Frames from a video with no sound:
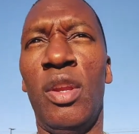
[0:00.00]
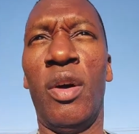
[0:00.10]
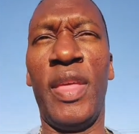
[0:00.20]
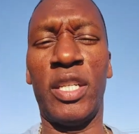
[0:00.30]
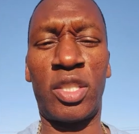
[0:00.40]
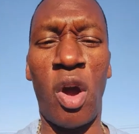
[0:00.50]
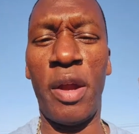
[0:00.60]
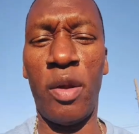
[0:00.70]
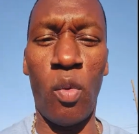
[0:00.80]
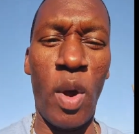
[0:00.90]
You know, they're
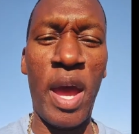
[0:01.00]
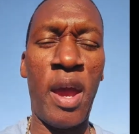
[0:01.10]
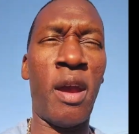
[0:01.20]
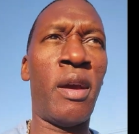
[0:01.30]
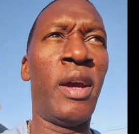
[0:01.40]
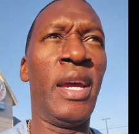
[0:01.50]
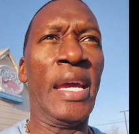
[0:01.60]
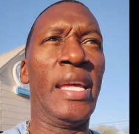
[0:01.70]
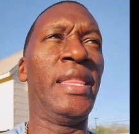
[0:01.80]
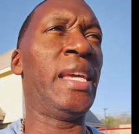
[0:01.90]
starting to wear
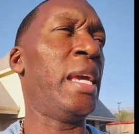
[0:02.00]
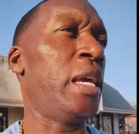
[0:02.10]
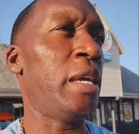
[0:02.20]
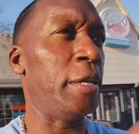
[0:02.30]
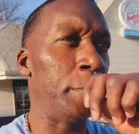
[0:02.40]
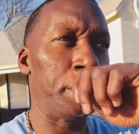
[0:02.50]
the